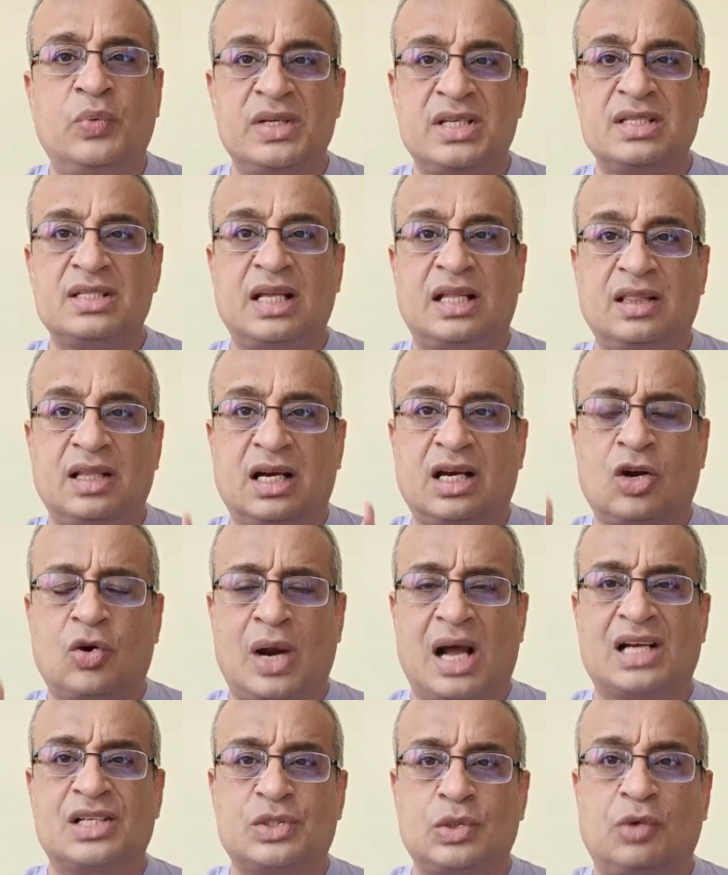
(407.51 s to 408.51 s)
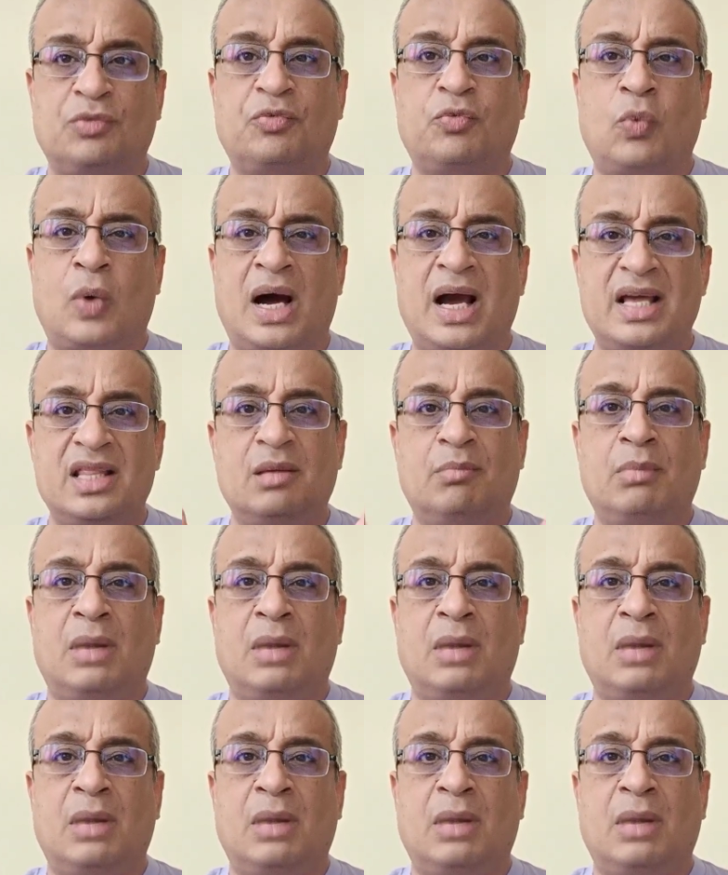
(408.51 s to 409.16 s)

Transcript: which is at the crux of why the